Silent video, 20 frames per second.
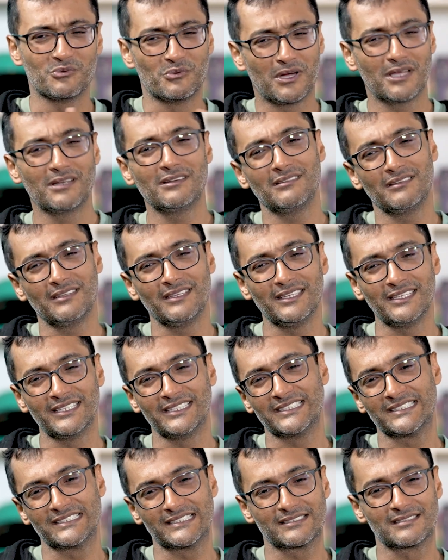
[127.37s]
One
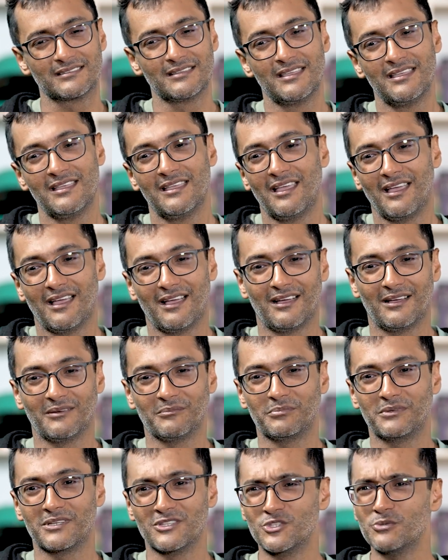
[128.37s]
is
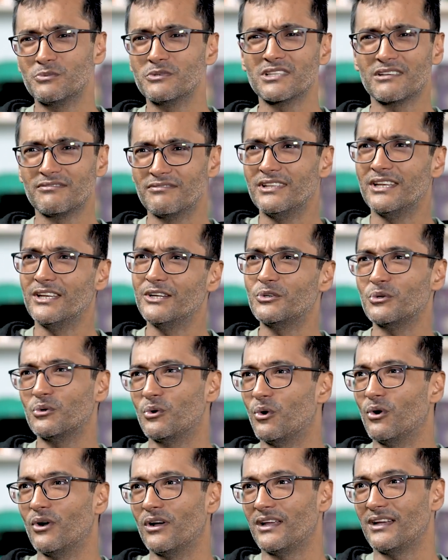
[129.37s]
consumers are willing to
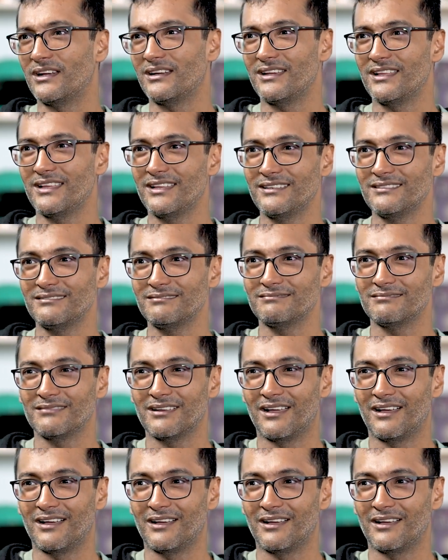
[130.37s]
go ahead and